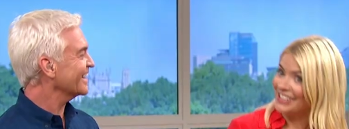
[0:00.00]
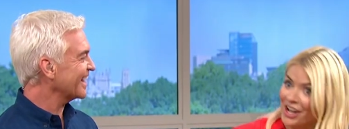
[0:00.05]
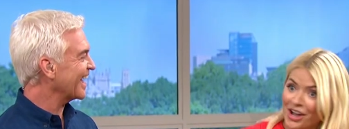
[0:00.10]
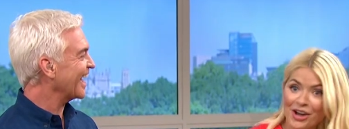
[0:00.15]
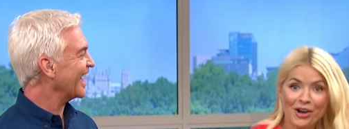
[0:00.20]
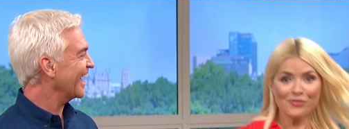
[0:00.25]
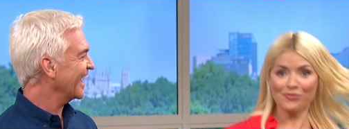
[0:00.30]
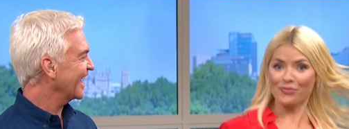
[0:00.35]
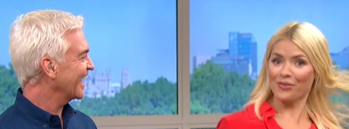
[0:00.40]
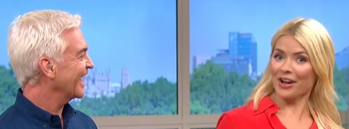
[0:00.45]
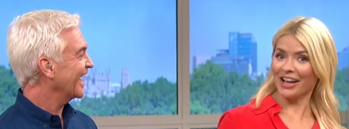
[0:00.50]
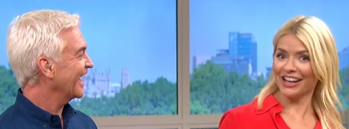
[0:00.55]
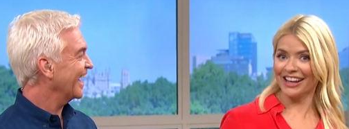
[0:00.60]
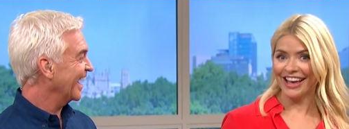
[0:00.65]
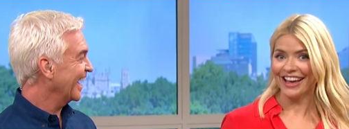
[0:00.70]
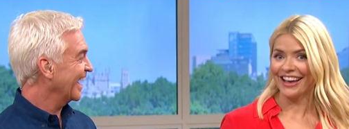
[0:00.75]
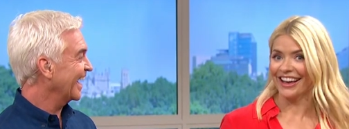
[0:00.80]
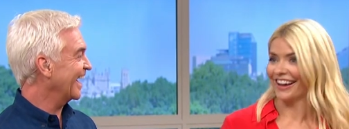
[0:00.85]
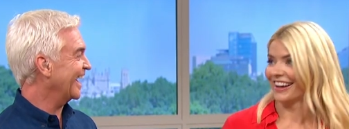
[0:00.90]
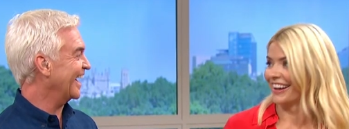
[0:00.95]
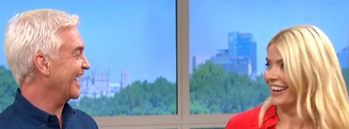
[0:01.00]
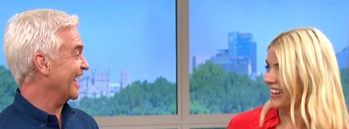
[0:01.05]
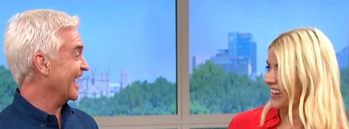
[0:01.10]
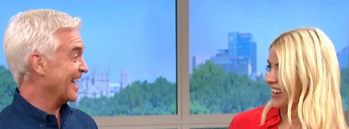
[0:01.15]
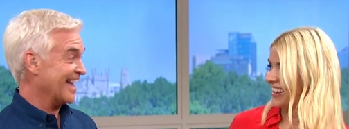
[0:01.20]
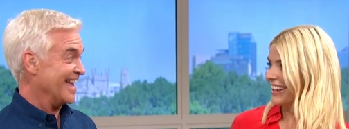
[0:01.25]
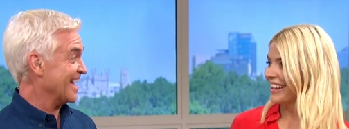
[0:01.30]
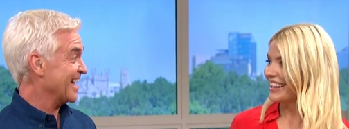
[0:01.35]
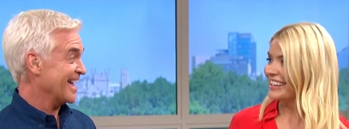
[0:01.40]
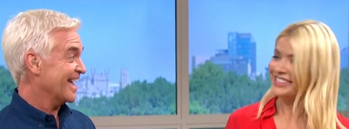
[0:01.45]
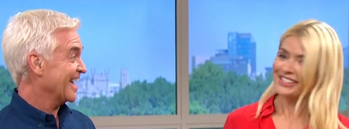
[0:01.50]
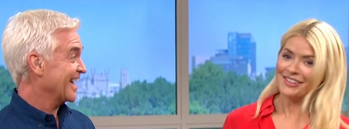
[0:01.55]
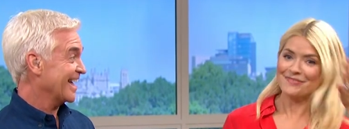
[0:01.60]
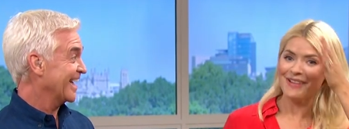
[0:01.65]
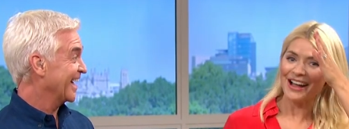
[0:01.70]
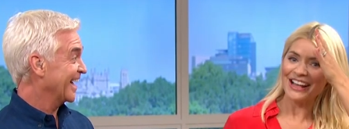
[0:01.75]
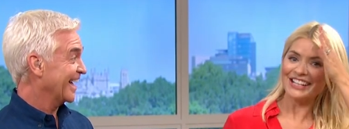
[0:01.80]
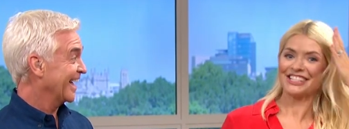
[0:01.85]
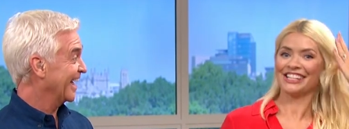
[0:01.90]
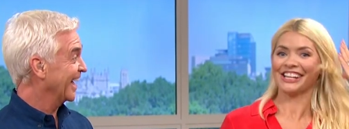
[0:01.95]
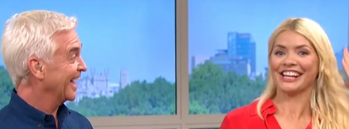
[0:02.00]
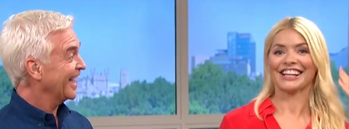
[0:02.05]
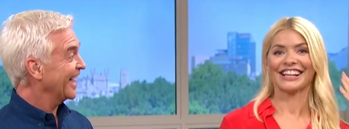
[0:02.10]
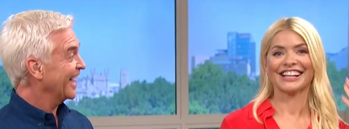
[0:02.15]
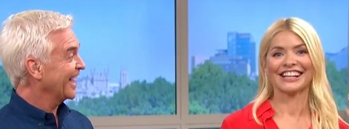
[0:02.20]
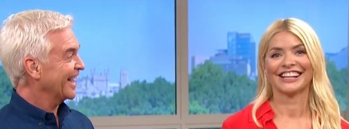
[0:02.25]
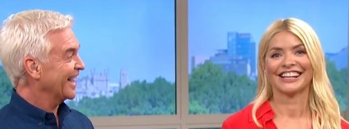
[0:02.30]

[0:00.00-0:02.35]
Speaker 1: yeah. voila, it's a magic